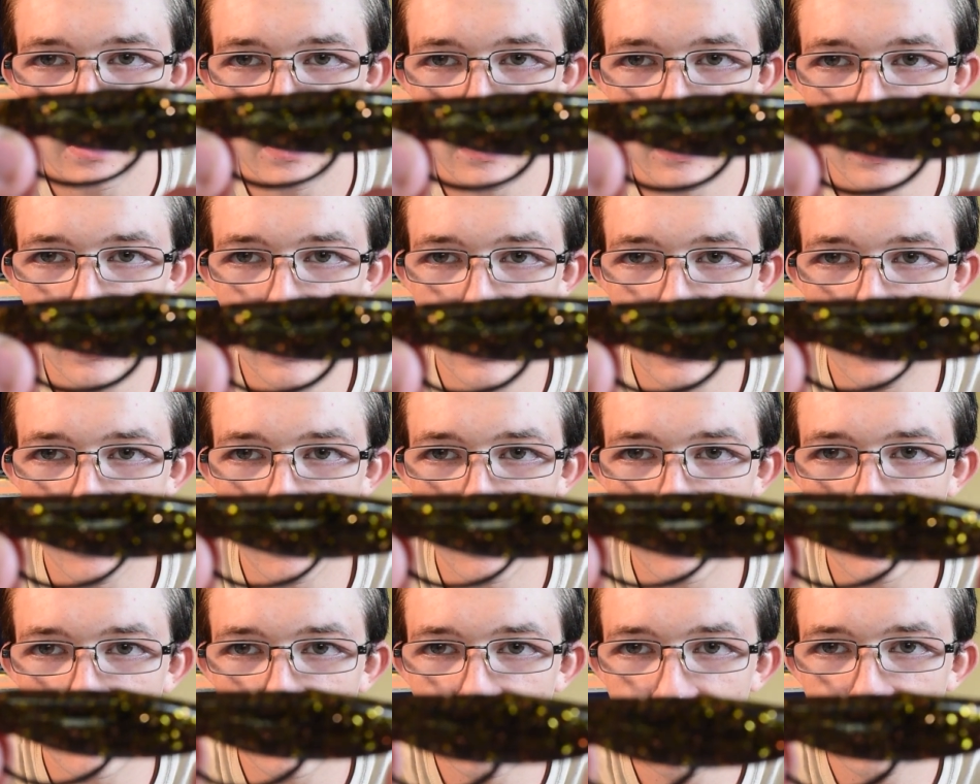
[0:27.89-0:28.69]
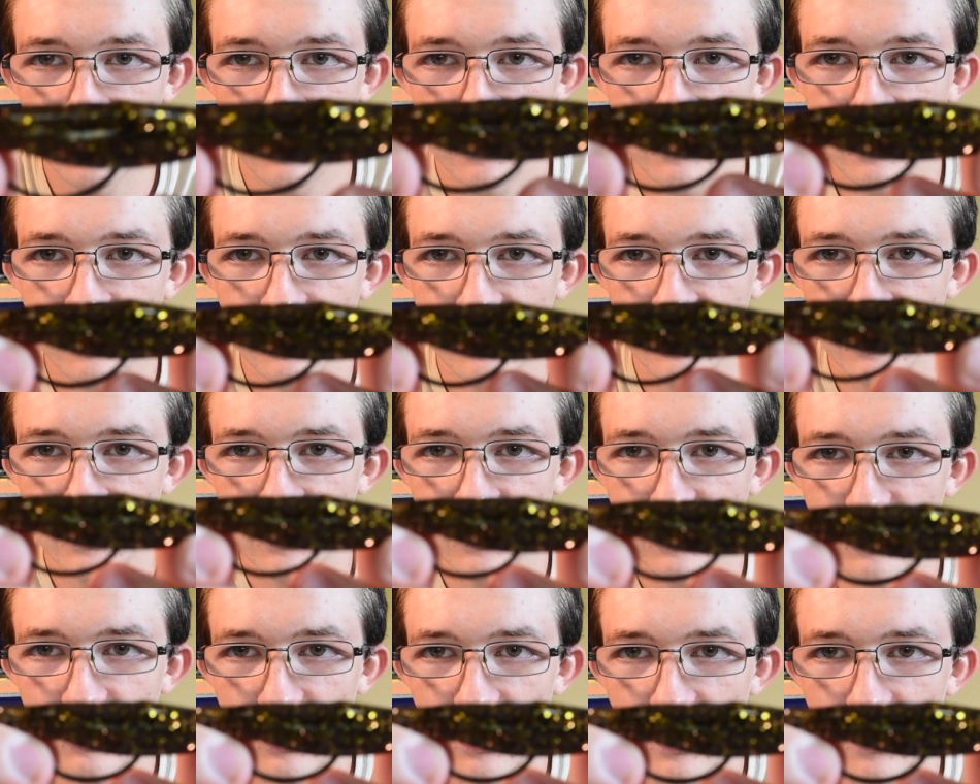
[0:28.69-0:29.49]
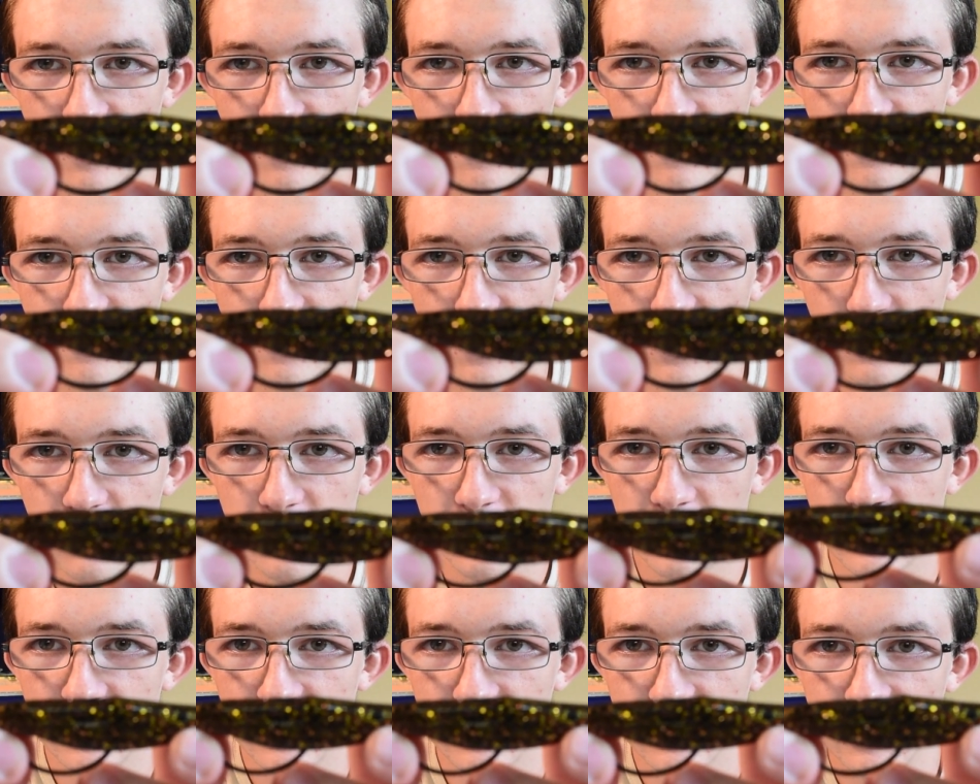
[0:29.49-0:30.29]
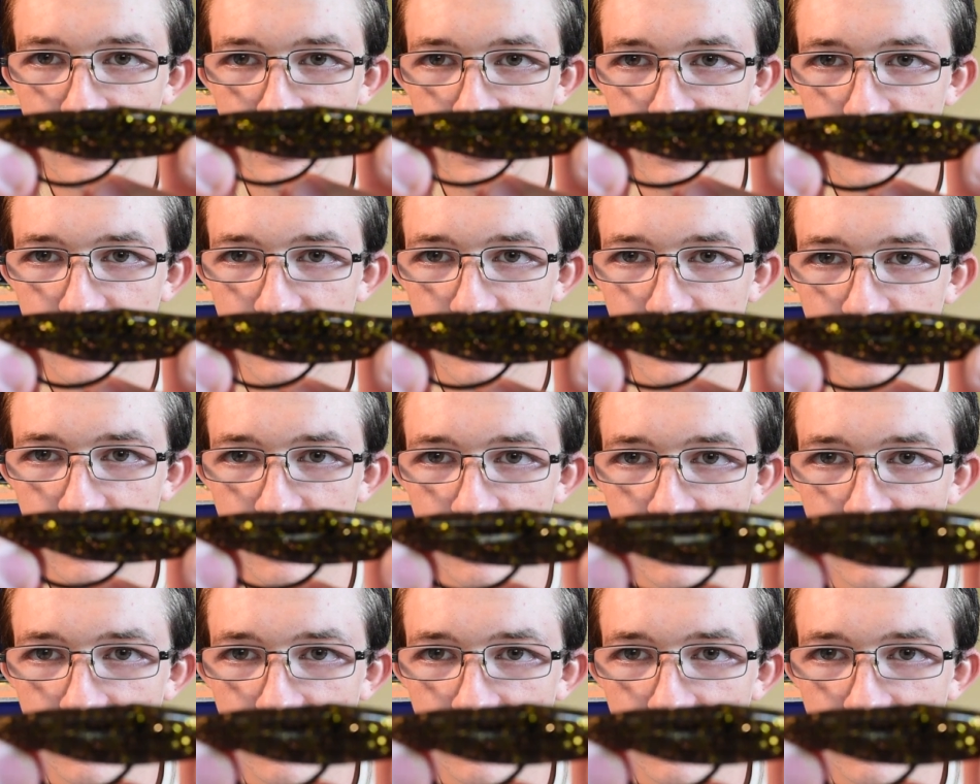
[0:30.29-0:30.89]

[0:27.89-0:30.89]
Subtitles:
Now, try to get focus.